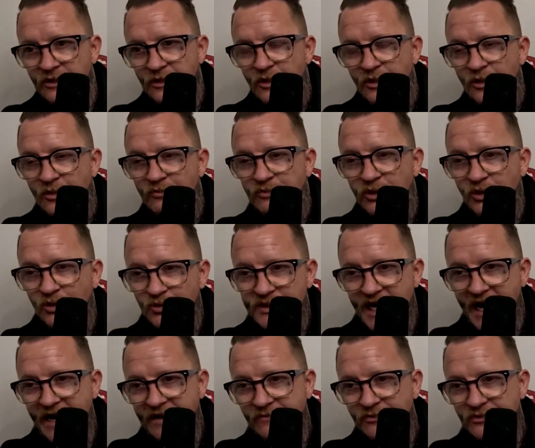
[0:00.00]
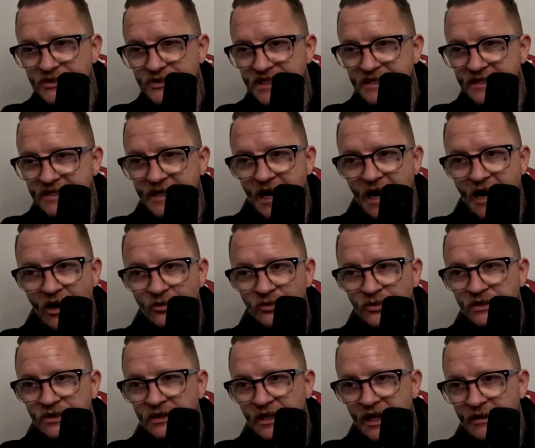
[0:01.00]
Pool tables at the Carlton
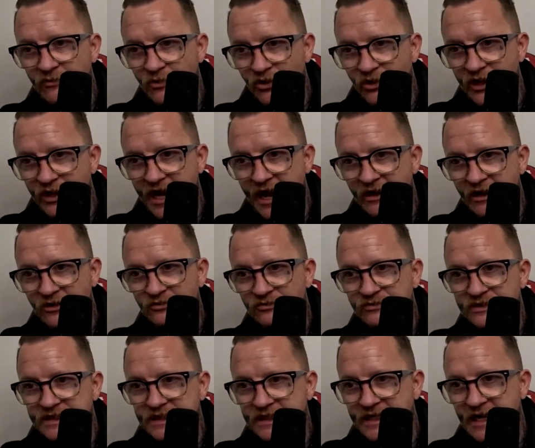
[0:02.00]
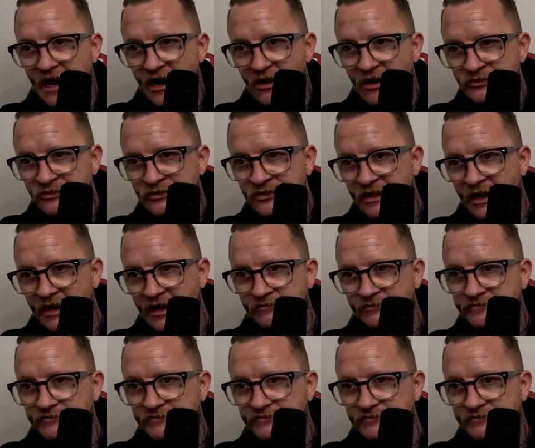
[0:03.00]
Club. Boy, how good was the Carlton Club?